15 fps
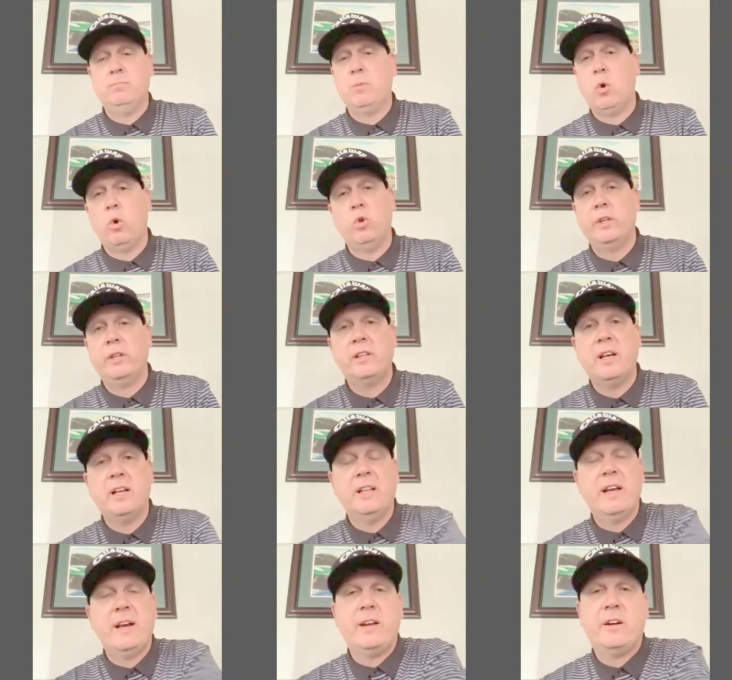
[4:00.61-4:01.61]
holding
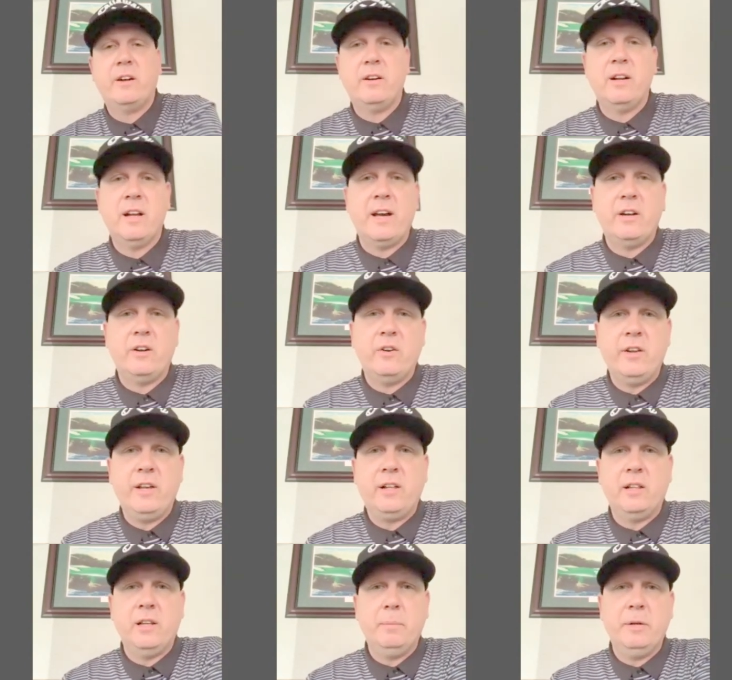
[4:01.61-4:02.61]
that ladder, and he
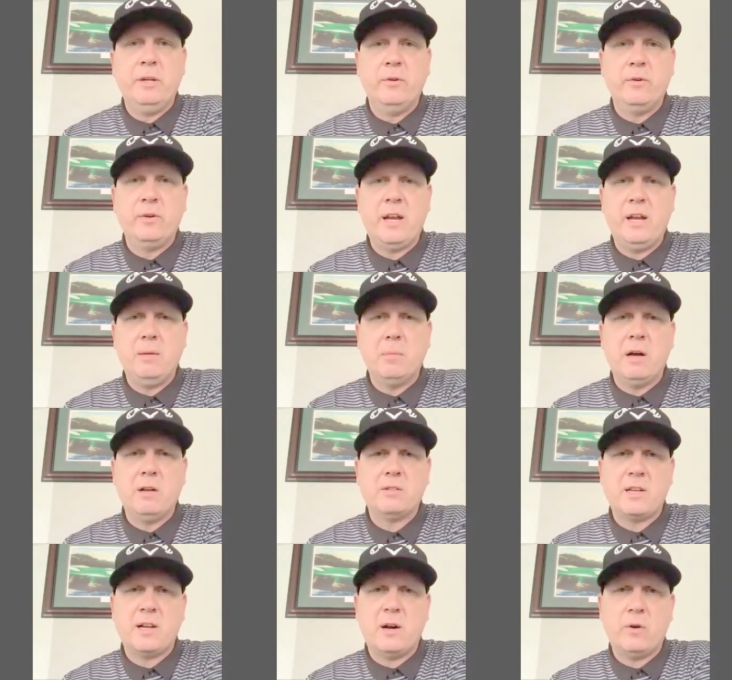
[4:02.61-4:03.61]
clipped me doing 80
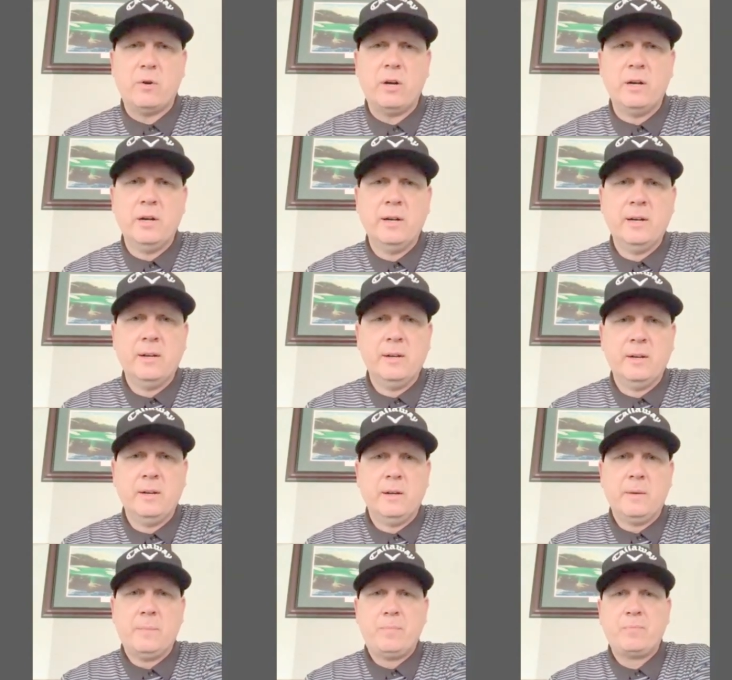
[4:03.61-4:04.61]
miles an hour.
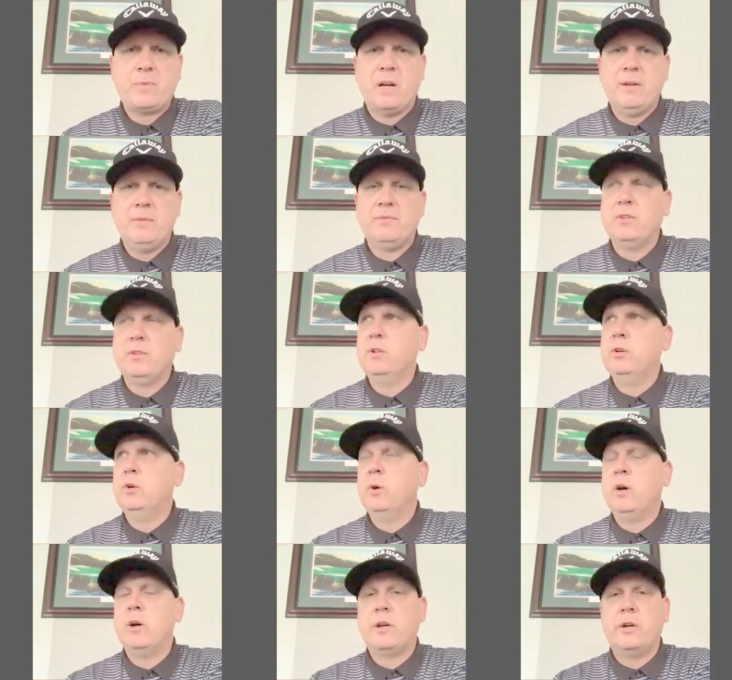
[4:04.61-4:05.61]
I
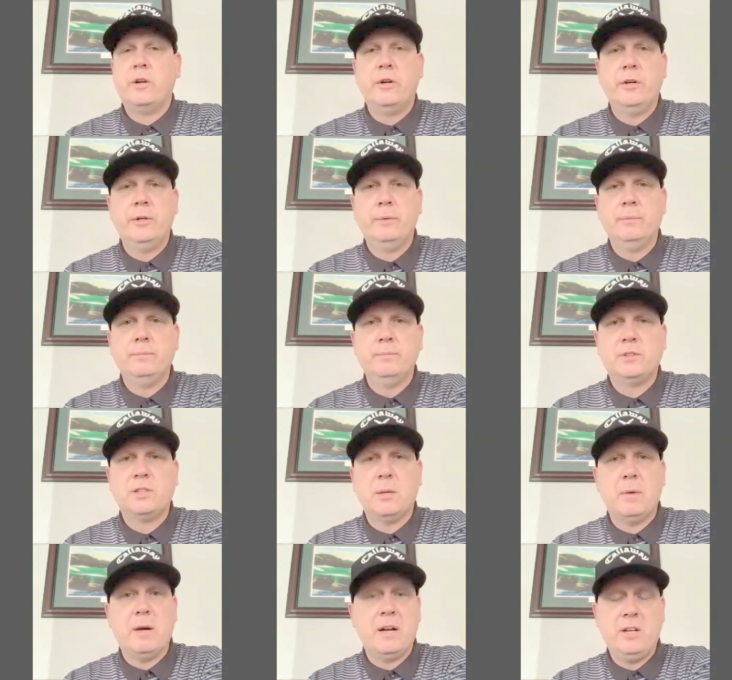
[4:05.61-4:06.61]
flew 100 and
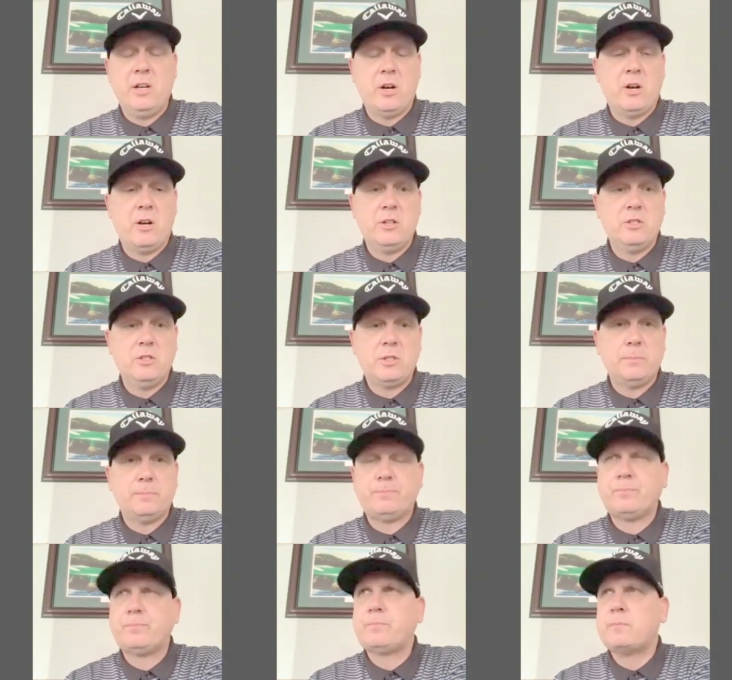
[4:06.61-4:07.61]
some odd yards.
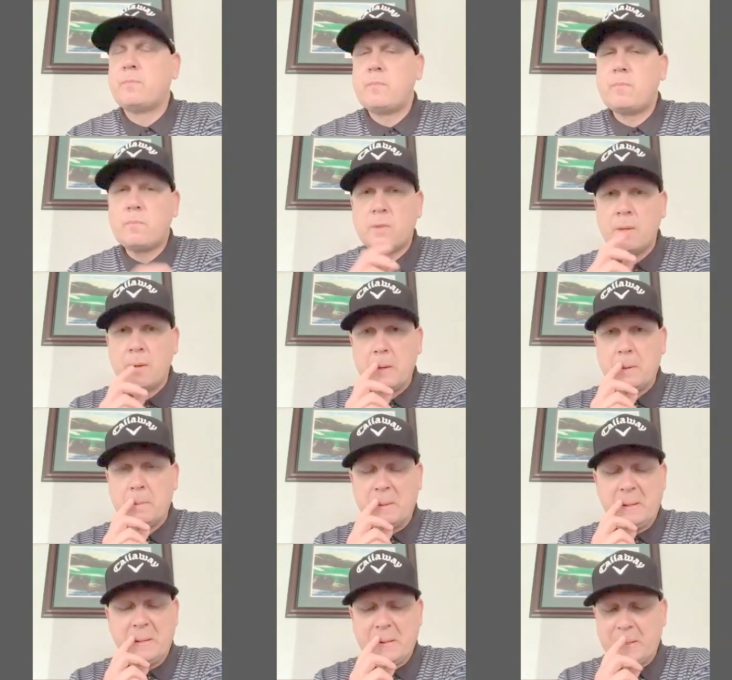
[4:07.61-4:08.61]

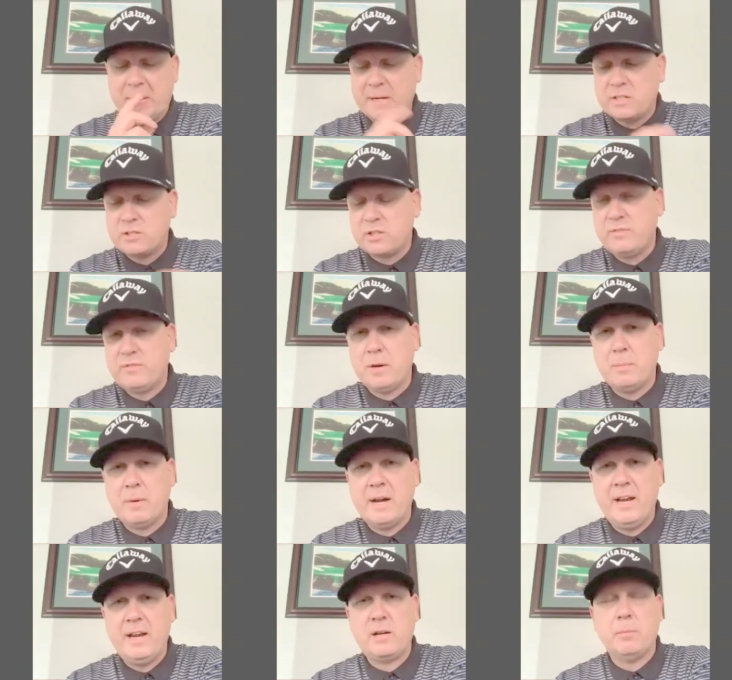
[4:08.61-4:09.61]
My dad actually found
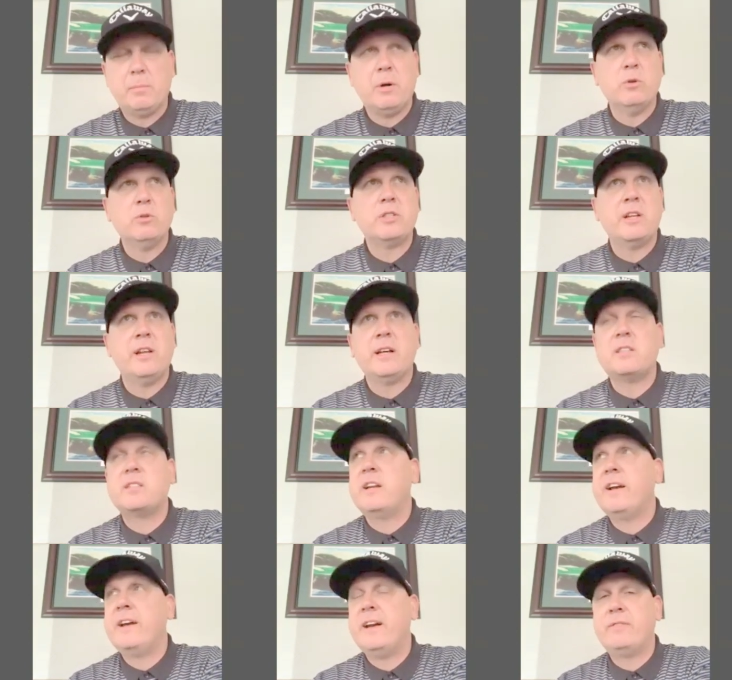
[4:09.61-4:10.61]
my ankle bones the next
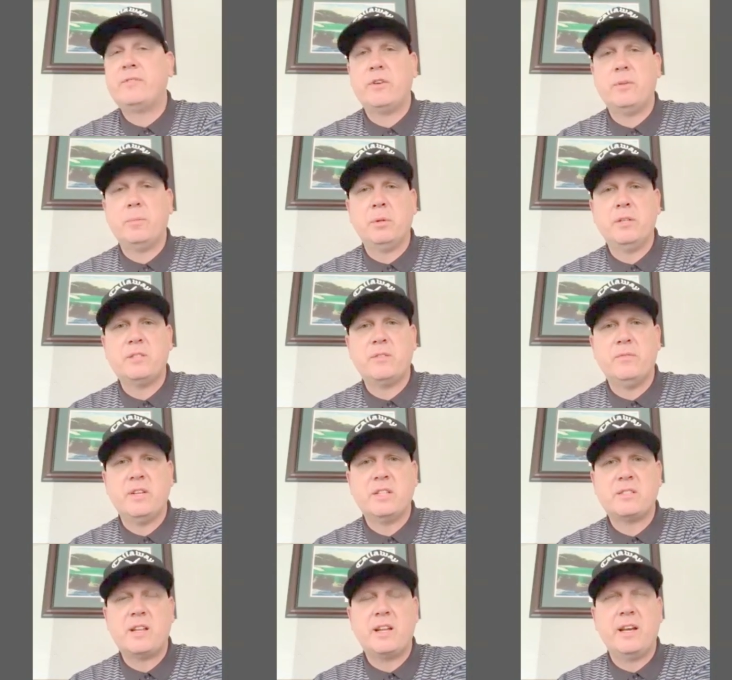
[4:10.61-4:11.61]
day after the police
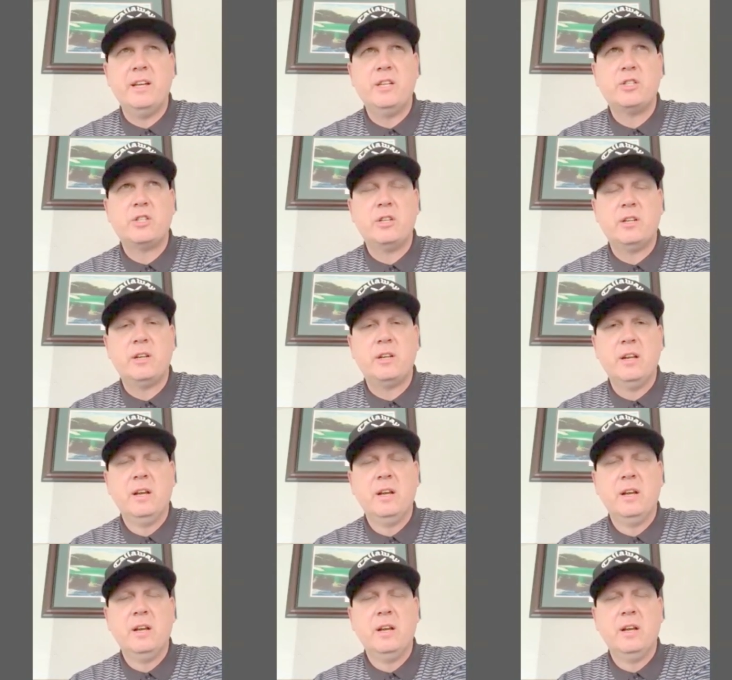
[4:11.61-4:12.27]
investigation.